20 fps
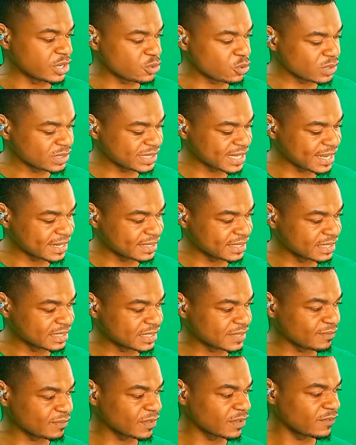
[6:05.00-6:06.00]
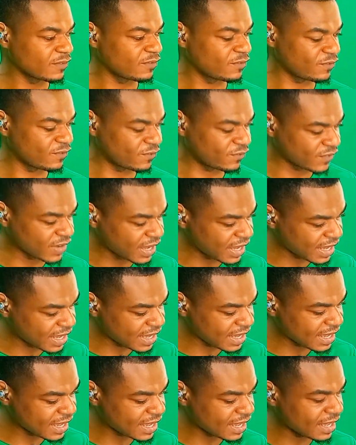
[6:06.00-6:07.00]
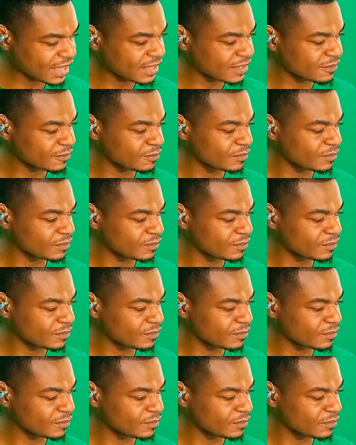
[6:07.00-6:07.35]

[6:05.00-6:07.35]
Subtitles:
It goes like this. Fa,